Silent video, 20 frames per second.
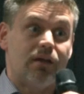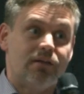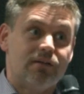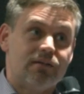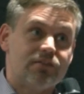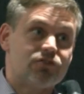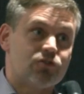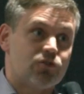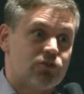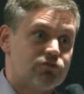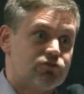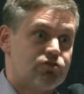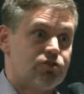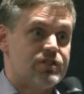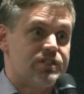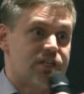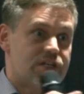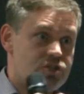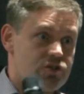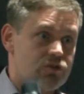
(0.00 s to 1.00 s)
in the sort of
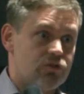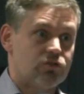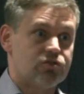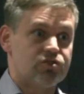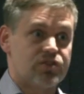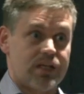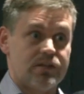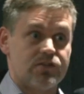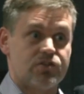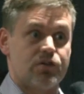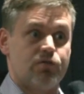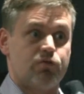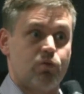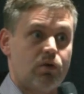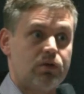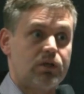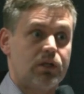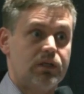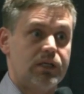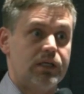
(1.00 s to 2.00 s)
traditional sense of
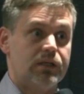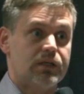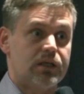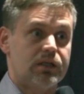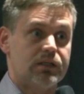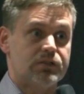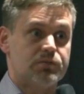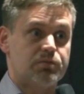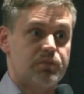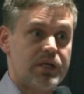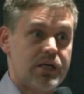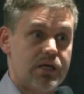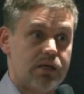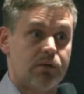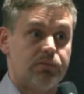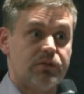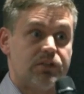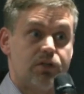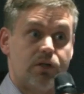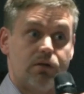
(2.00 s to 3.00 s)
what a leader has
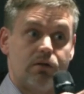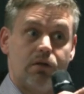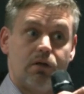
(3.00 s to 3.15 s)
been, I mean,